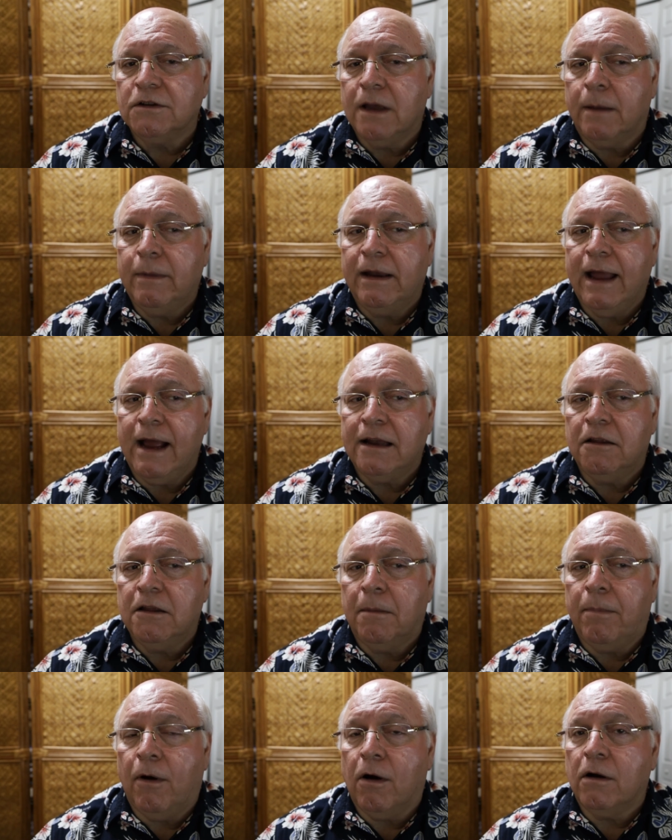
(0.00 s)
some enacted the
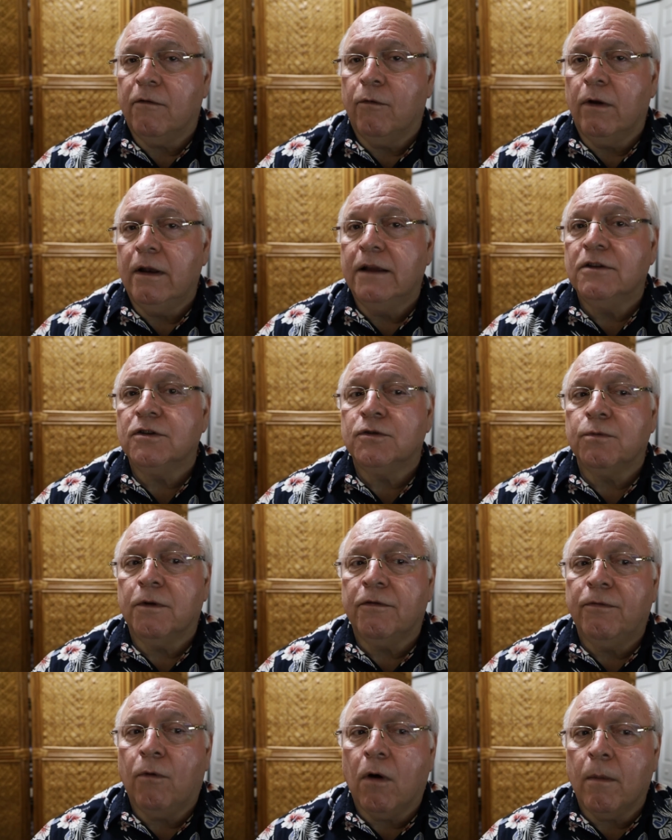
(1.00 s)
part of religious
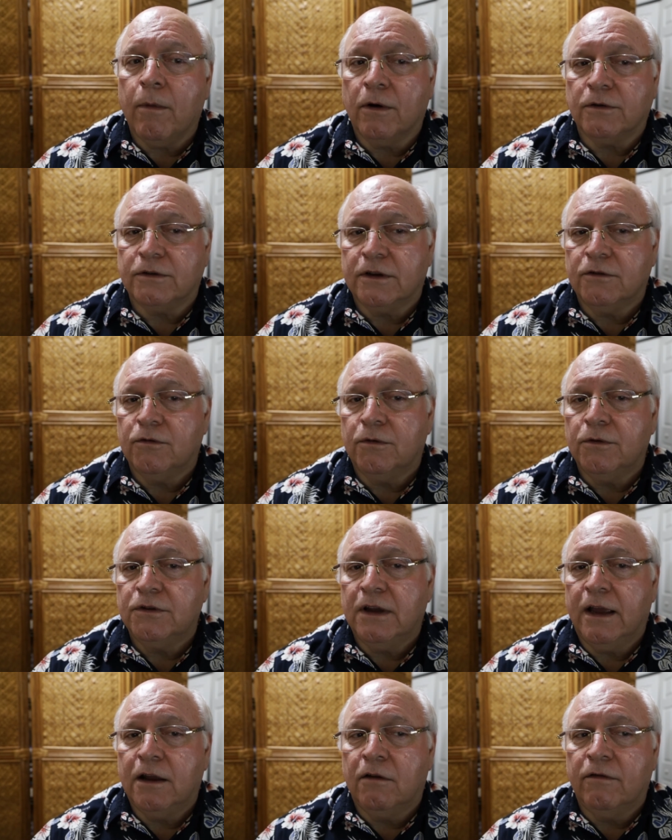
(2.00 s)
reformers,
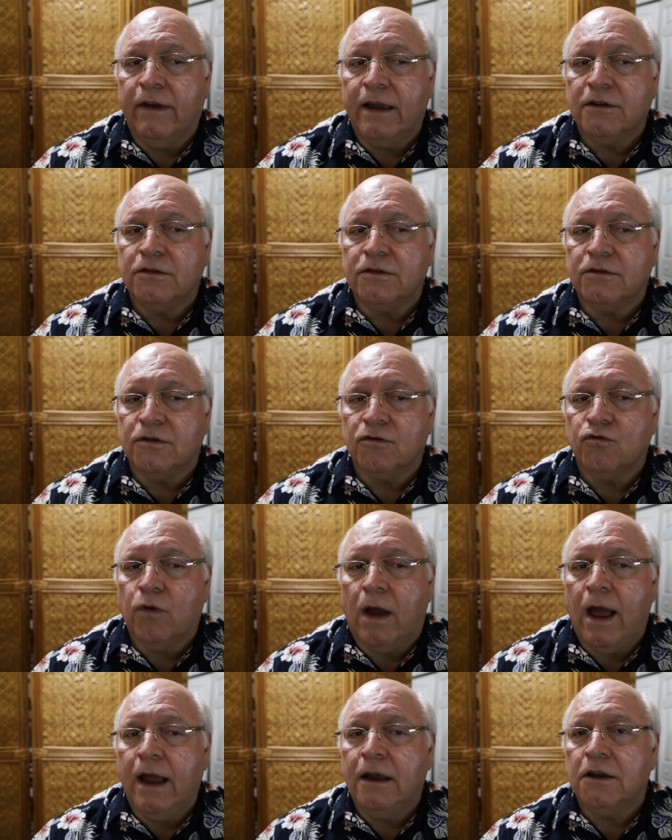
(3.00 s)
introducing innovations and
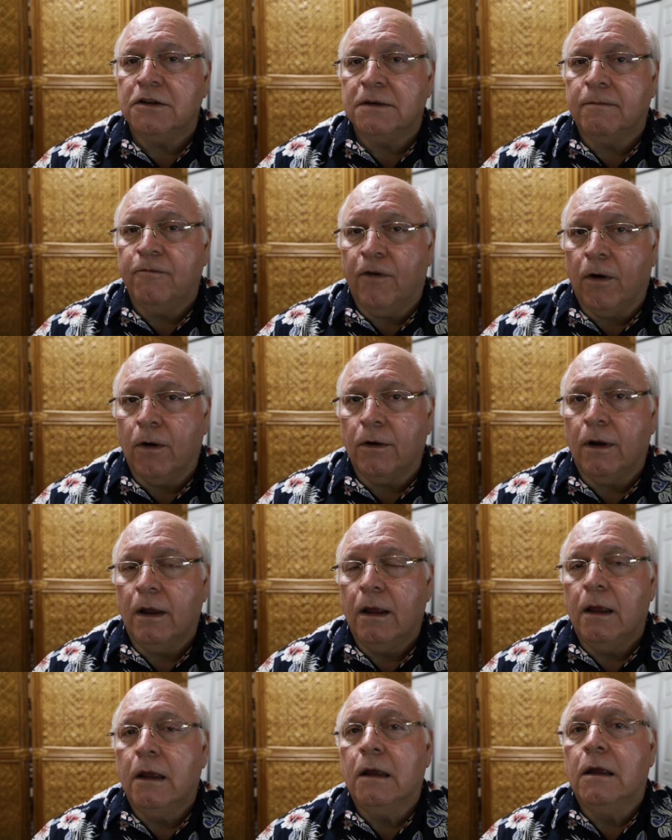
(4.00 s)
trying to subvert
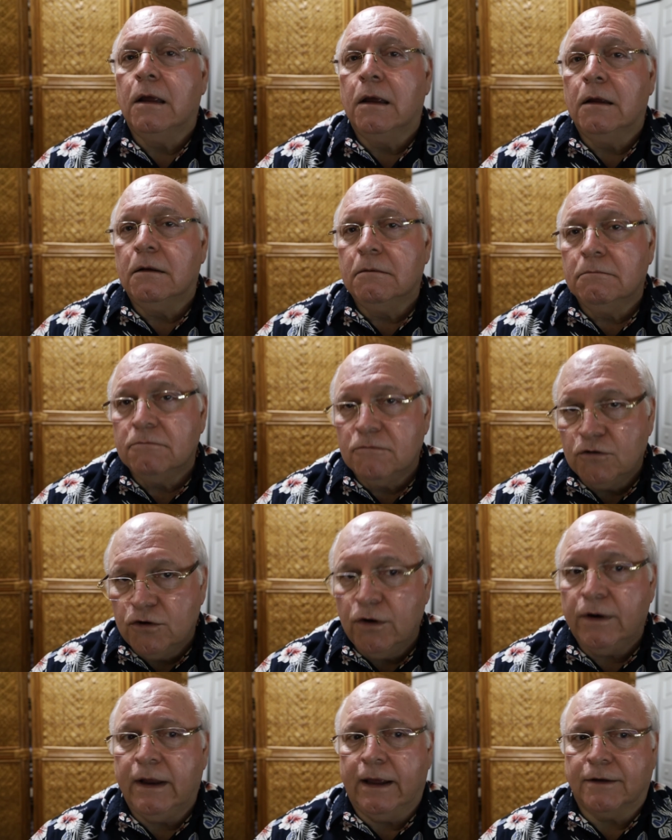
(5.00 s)

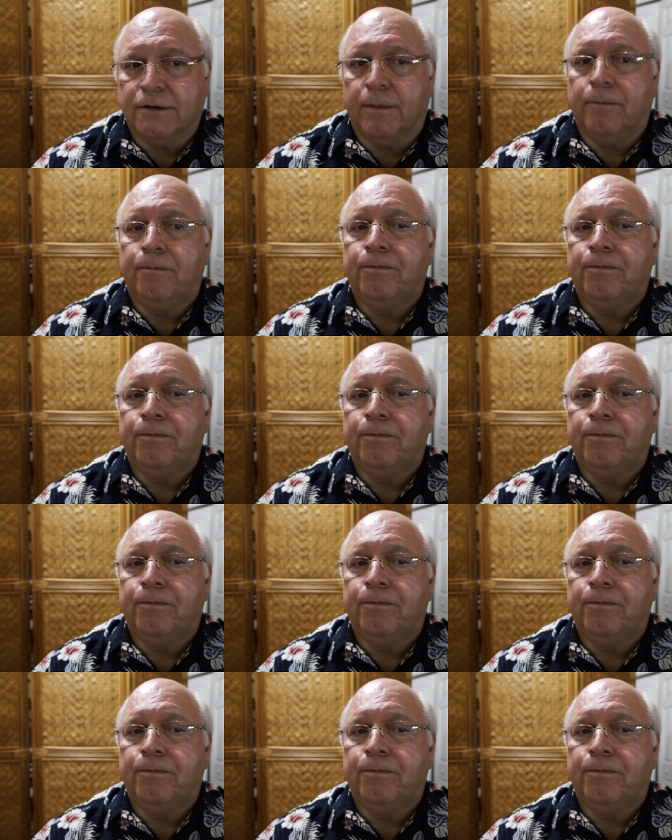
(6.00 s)
Judaism.